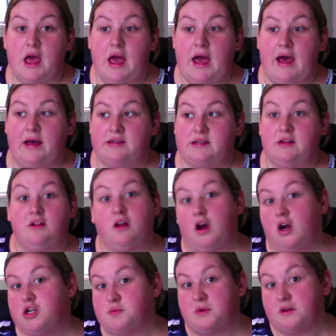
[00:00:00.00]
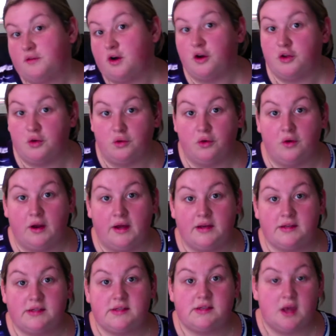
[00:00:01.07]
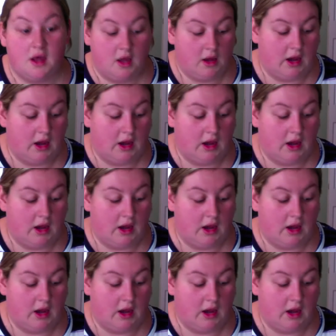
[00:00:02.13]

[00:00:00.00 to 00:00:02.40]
has enlargement of her uterus,